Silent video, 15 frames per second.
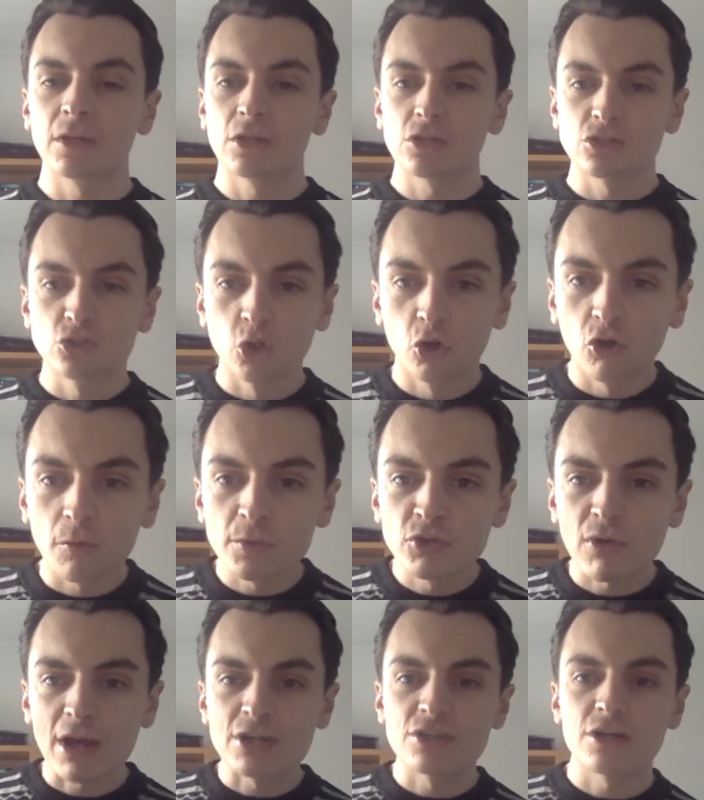Store up
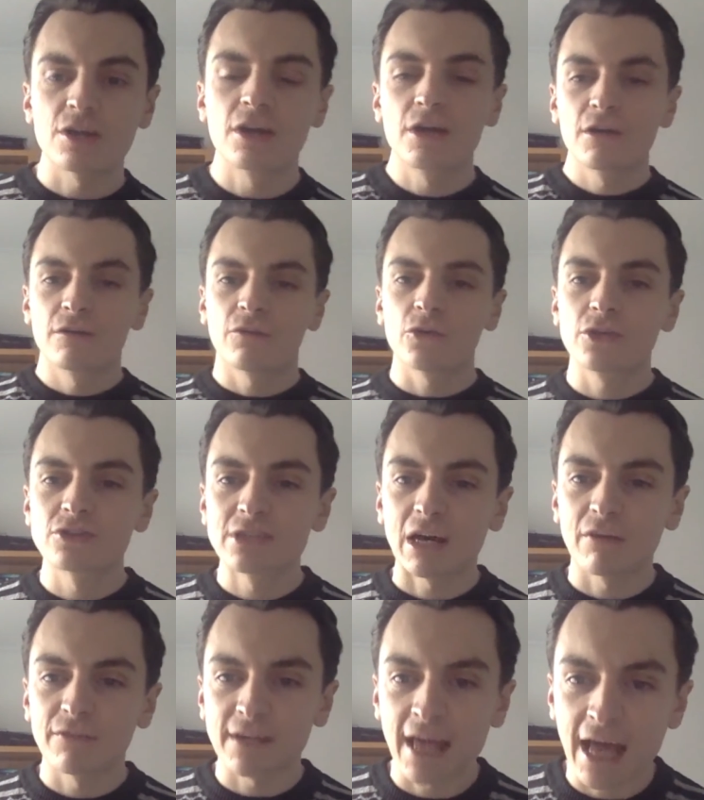treasure for
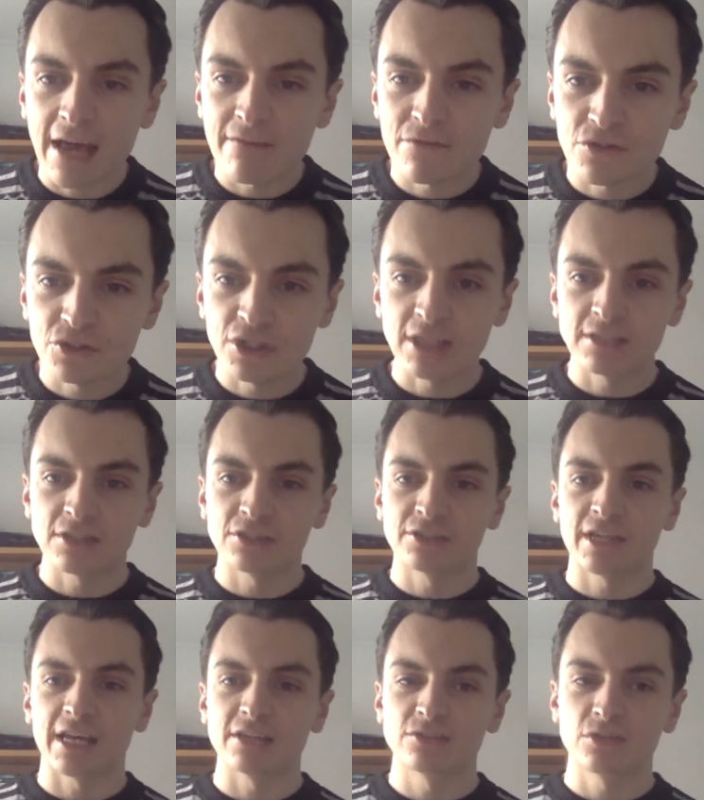yourself in heaven, Jesus
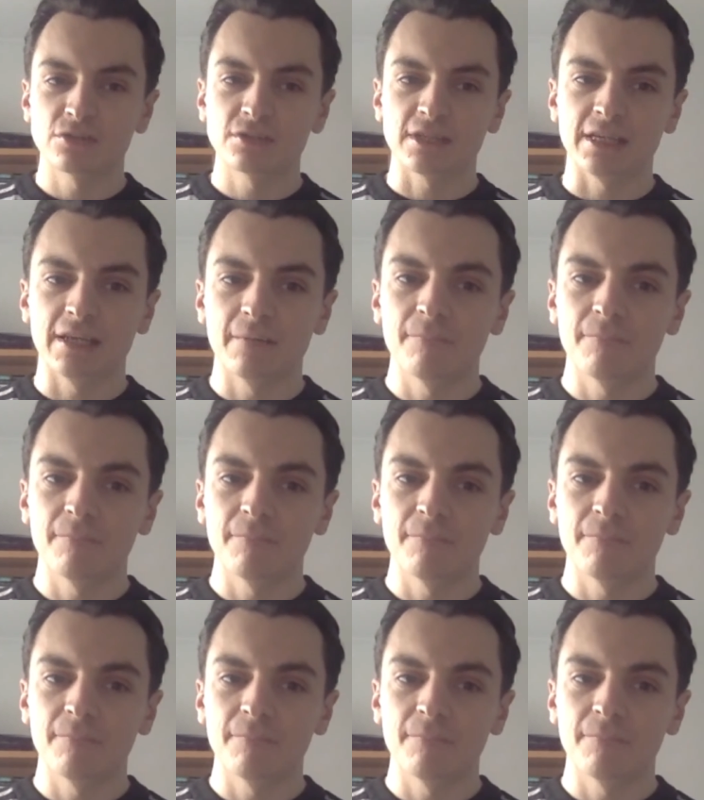says, doesn't he?